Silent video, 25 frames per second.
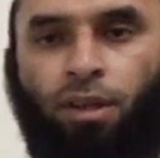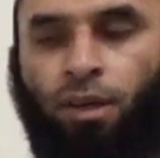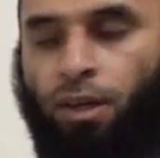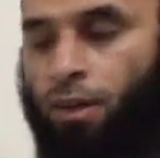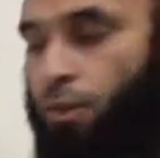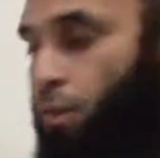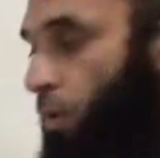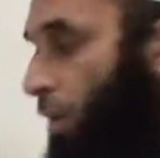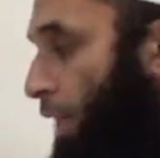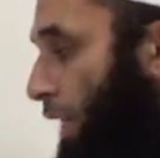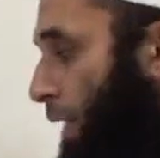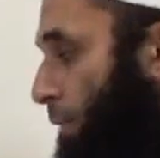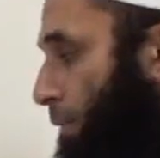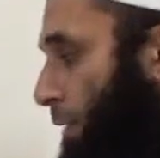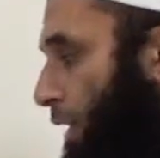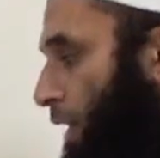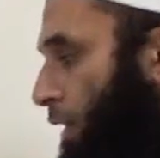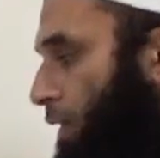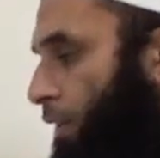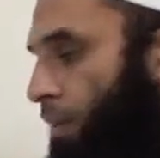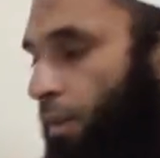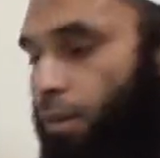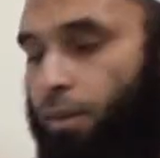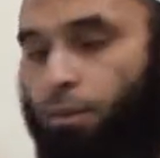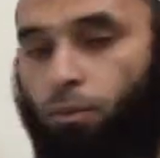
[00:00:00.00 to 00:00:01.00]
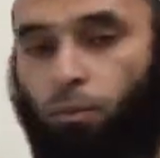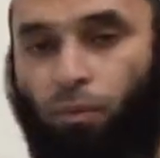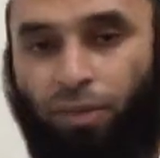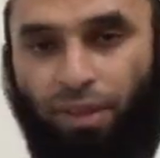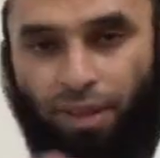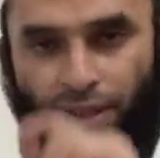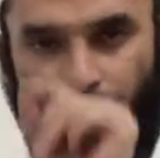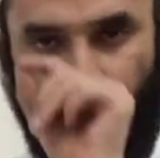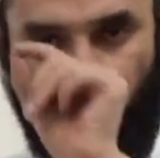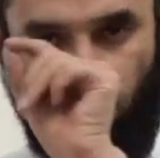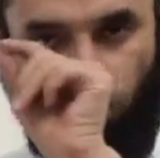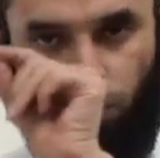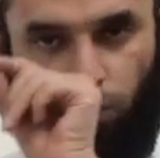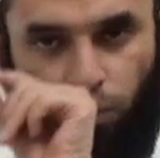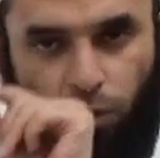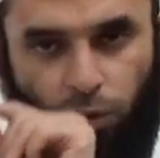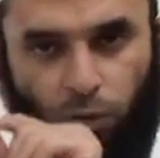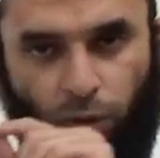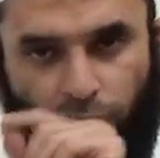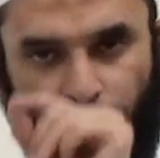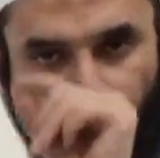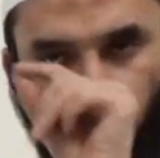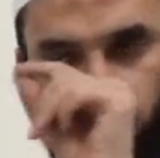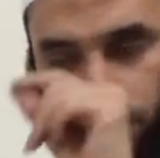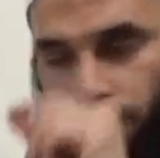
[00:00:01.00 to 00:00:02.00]
So lam here, with this, we're
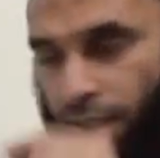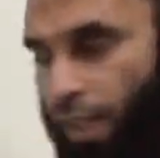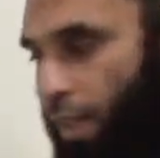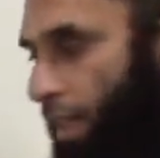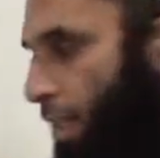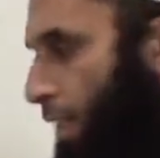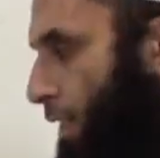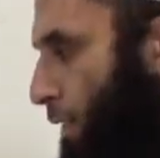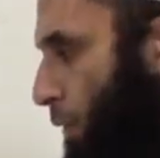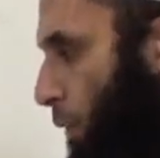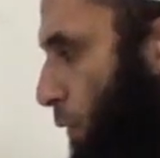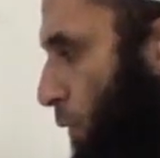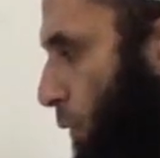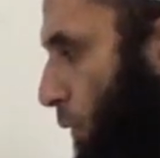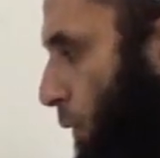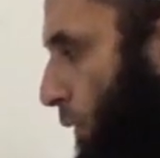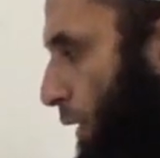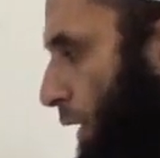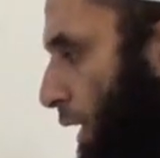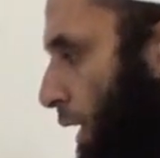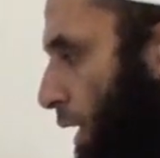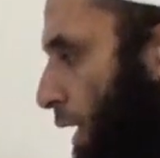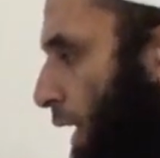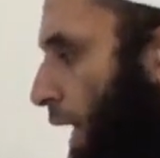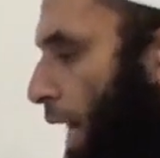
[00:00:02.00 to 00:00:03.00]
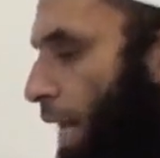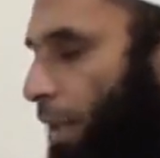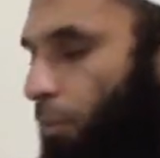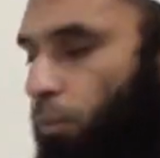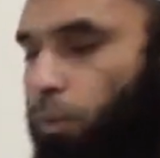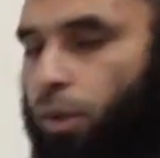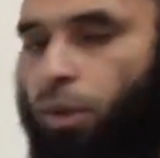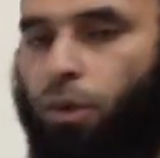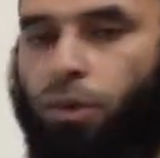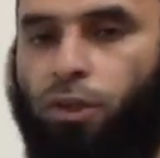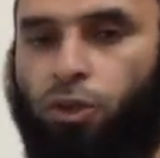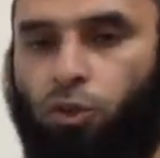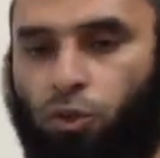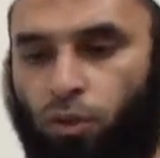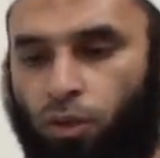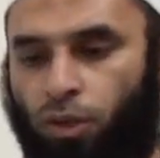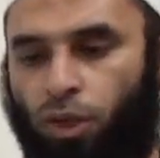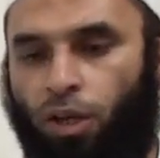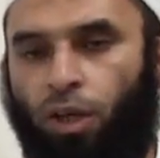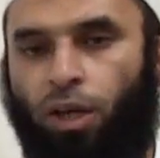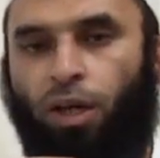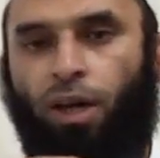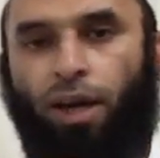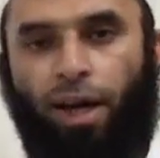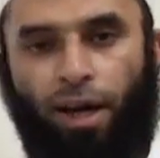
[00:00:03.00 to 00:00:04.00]
going to see the sukun here, and we're going to,
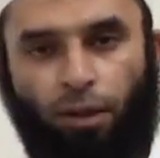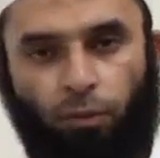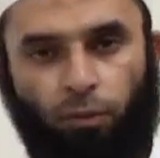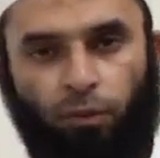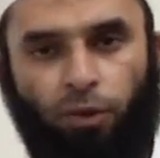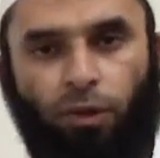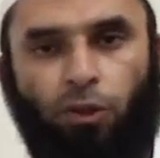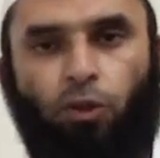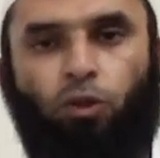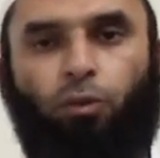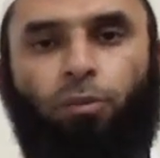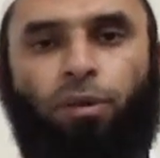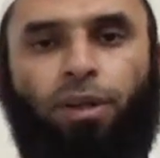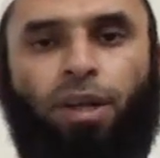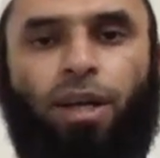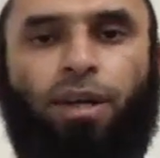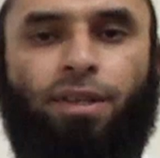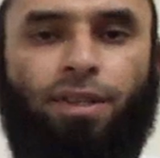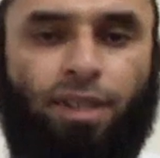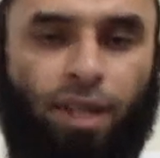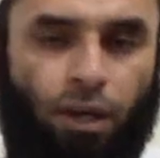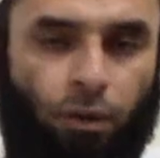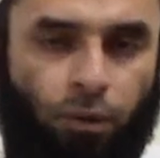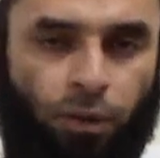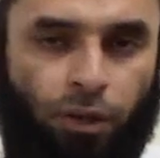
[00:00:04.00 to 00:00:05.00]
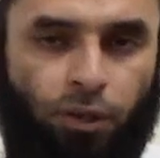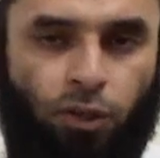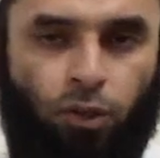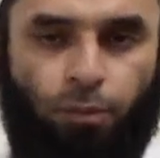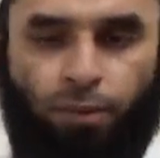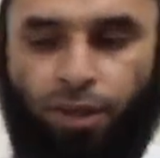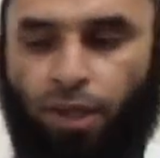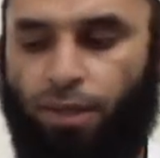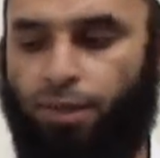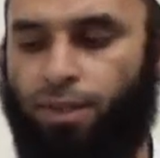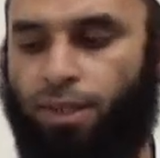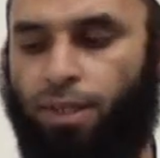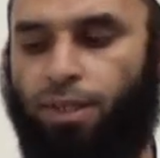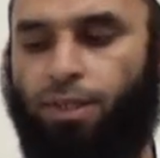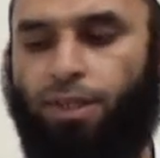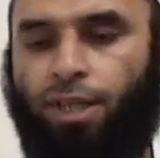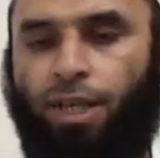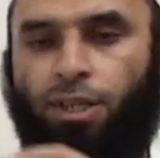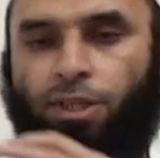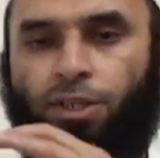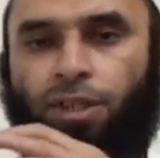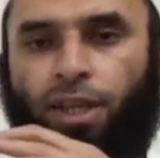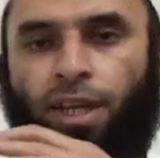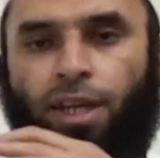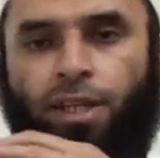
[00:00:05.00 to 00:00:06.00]
and we're going to pronounce it. How are we going to pronounce it?
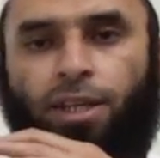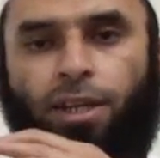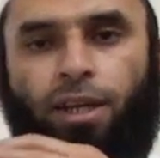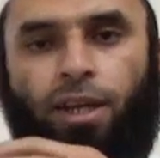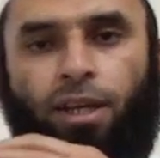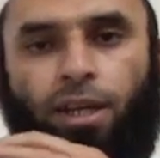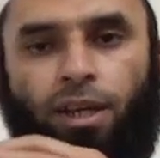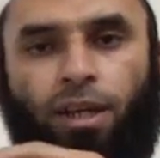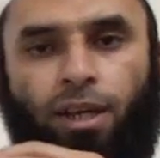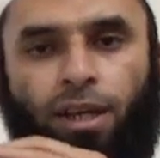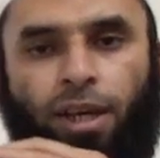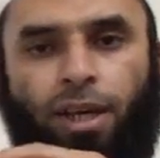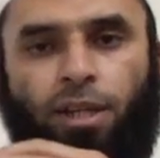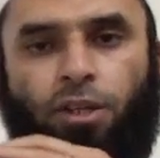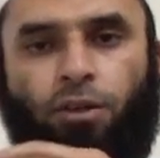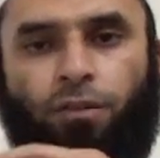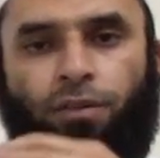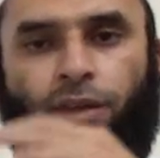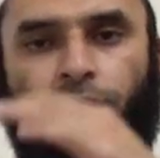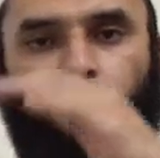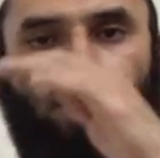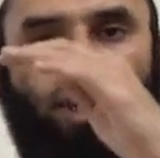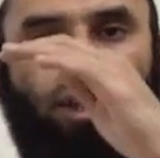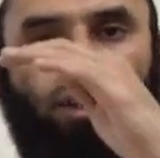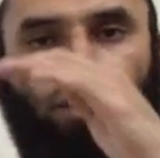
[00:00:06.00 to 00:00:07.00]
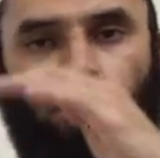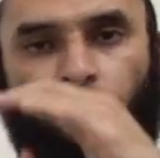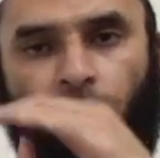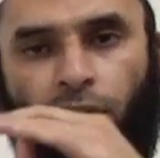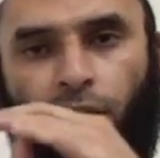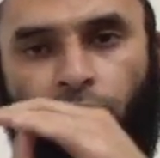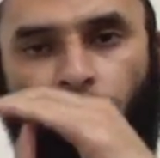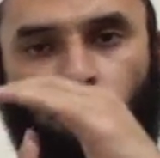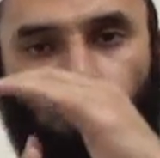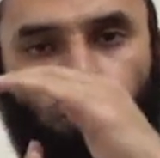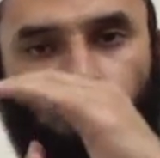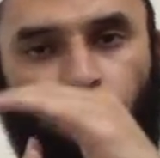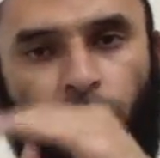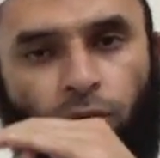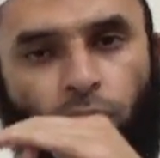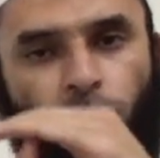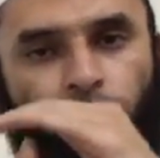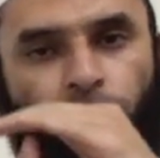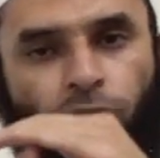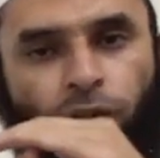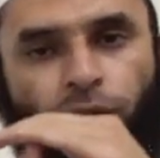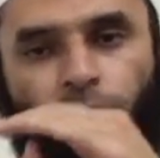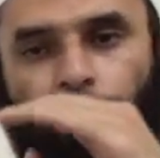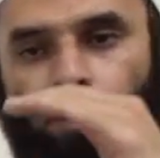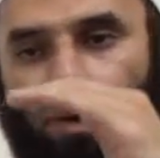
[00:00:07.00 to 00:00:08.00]
Touch the uh, edge of the tongue to the
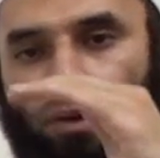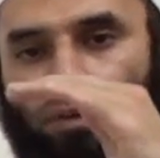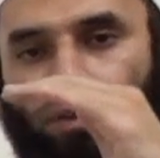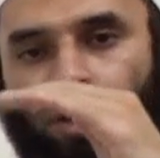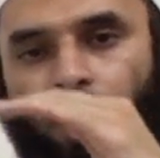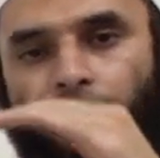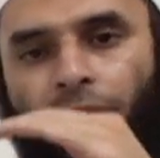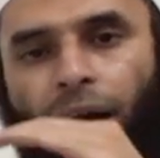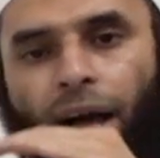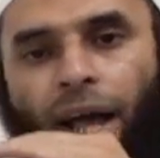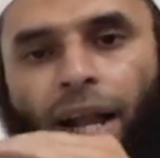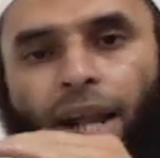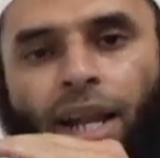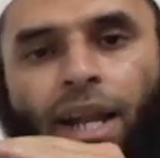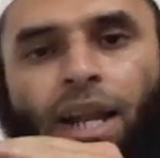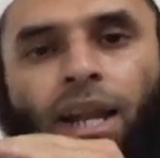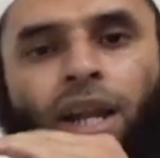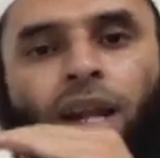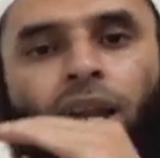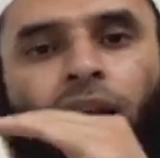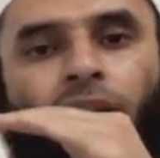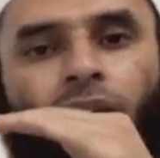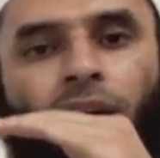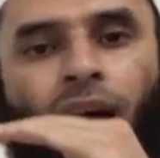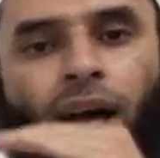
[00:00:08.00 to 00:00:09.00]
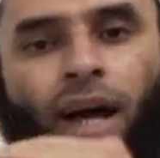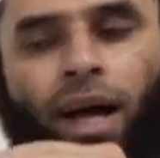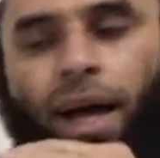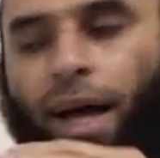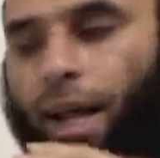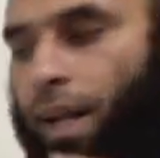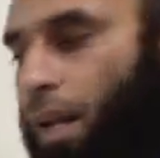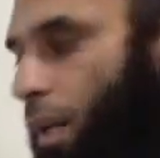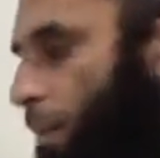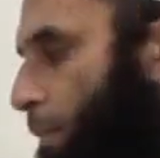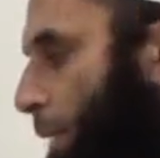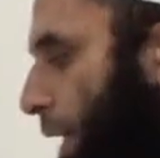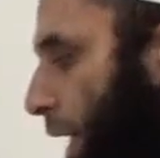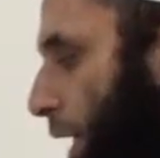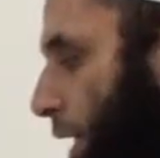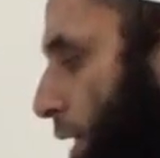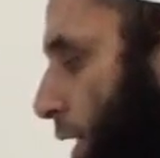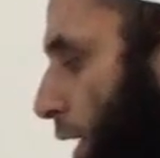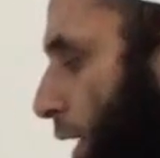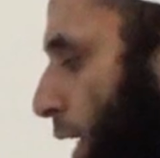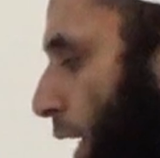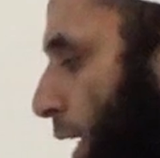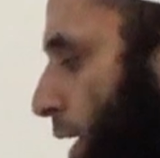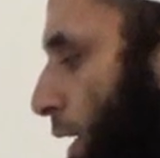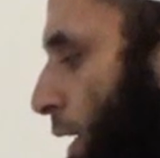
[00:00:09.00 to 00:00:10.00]
roof of the mouth. Al, al-bayt.
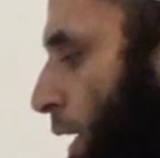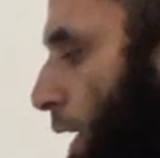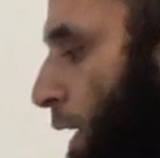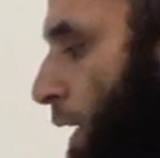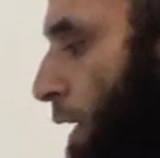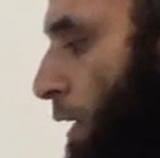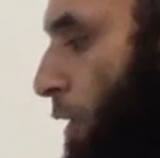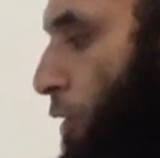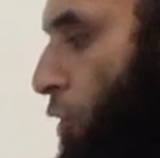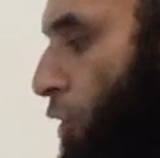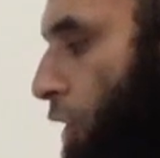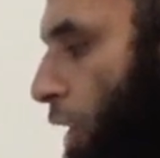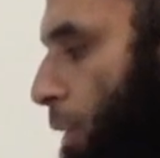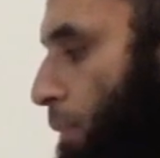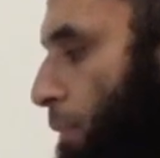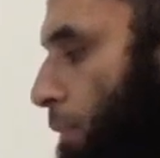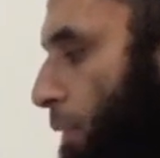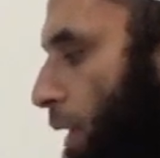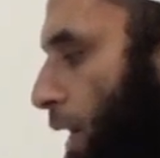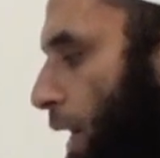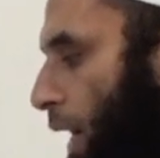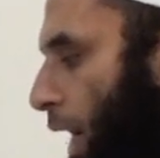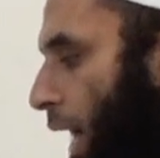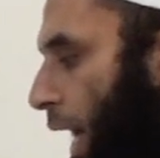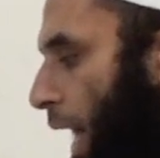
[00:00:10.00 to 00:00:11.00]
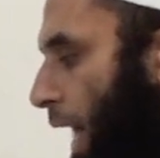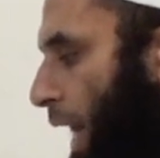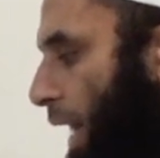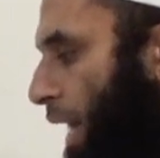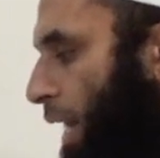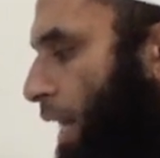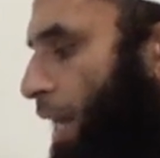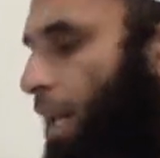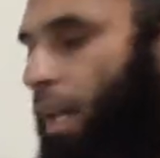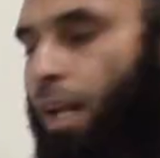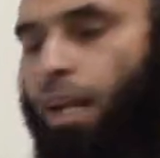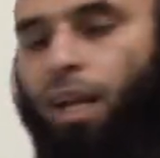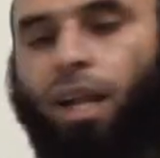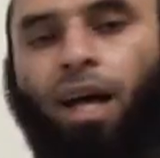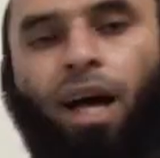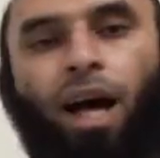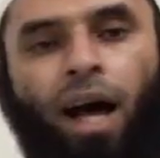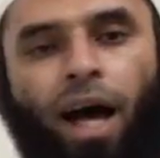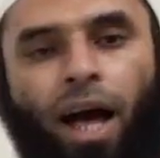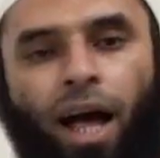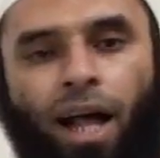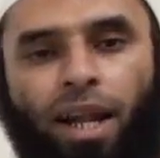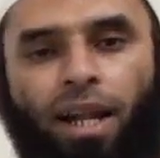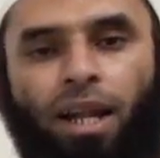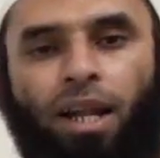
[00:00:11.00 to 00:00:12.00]
Here. Jim, al,
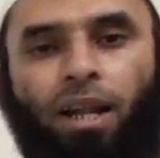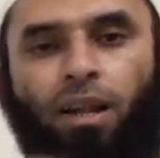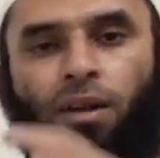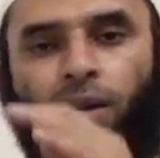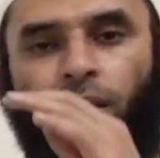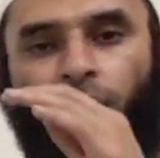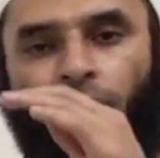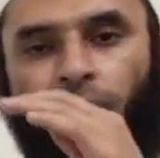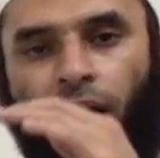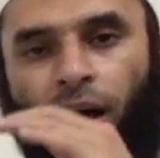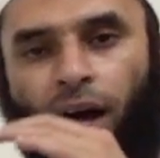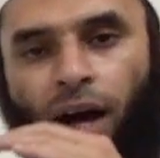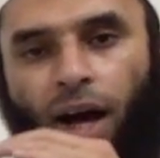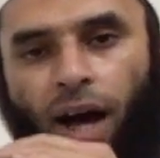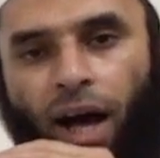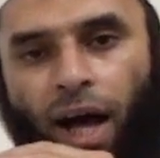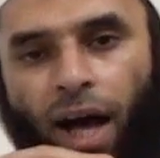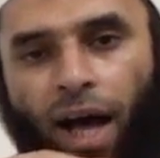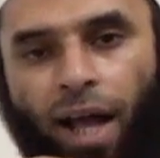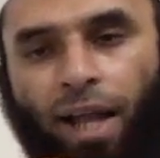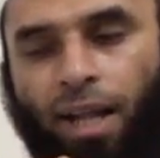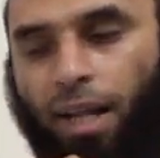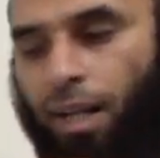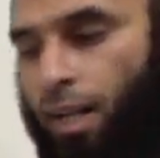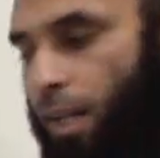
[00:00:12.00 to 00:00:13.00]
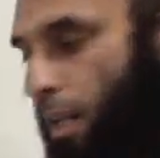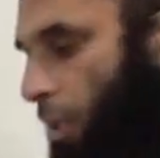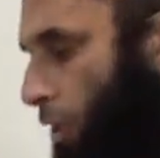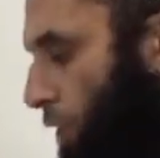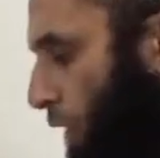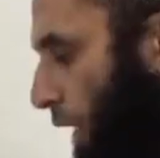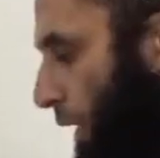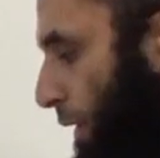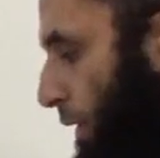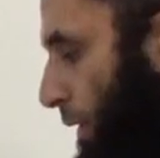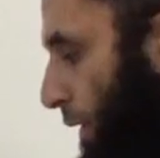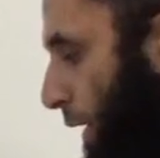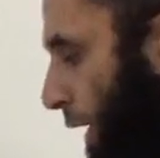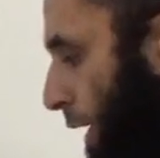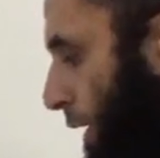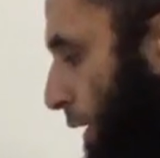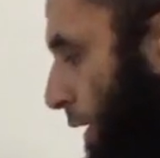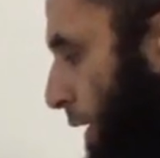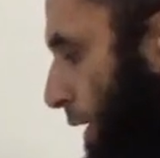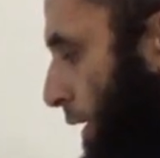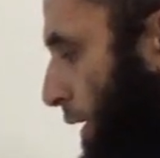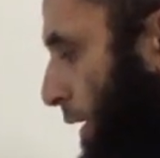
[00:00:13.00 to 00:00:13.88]
al, al-jannah.